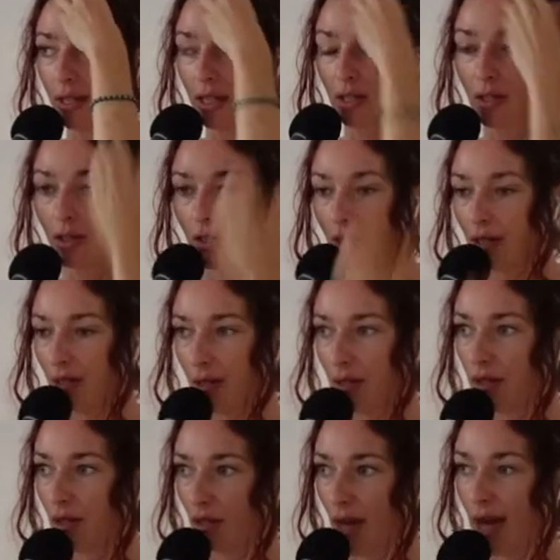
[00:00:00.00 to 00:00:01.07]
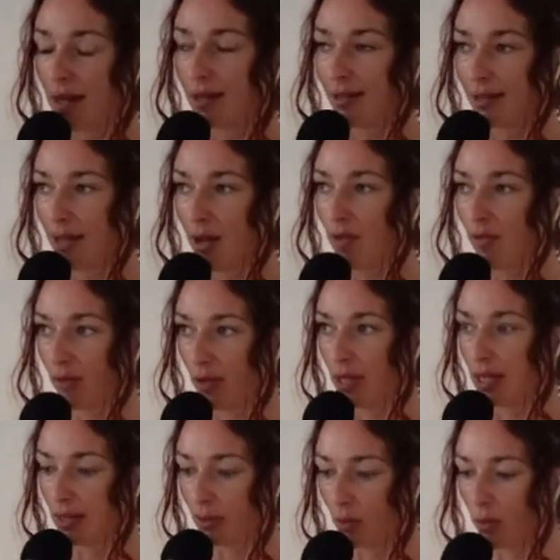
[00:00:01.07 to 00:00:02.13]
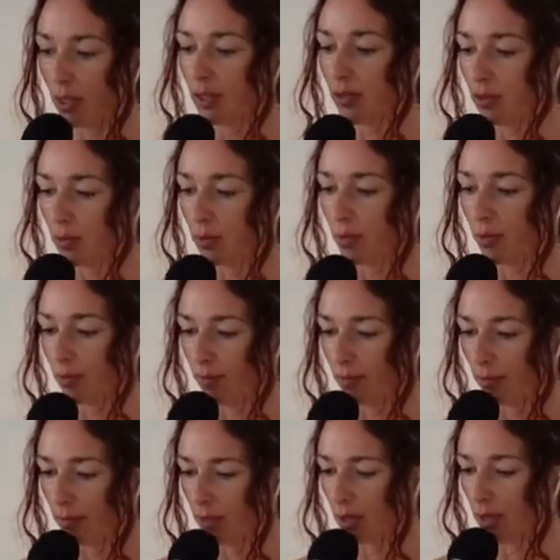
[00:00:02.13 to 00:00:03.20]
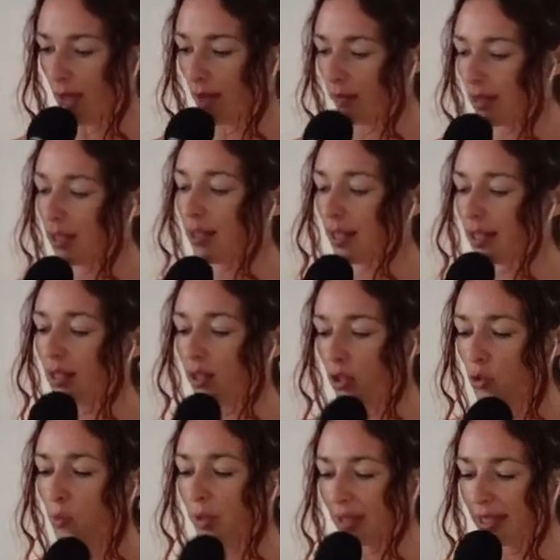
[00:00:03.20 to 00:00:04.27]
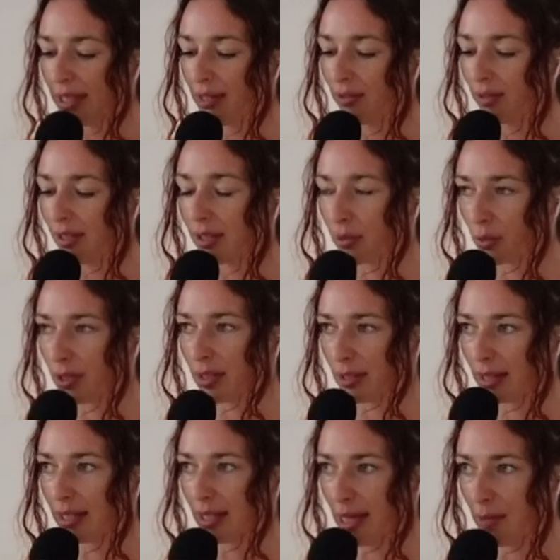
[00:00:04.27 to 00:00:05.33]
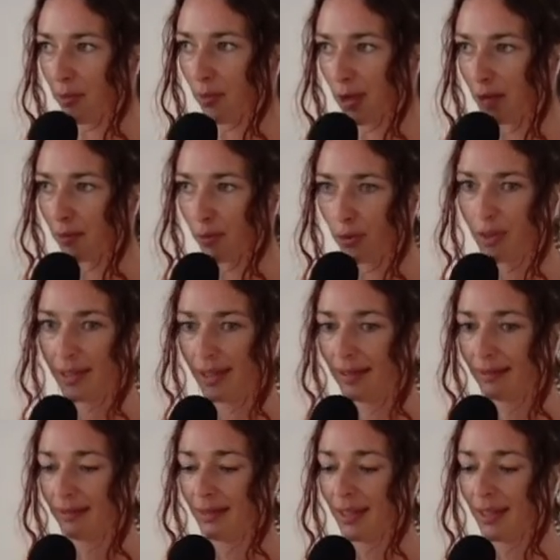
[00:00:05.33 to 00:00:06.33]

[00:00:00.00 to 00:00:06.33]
and your higher self is going to, everything that you believe, it's going to keep reinforcing.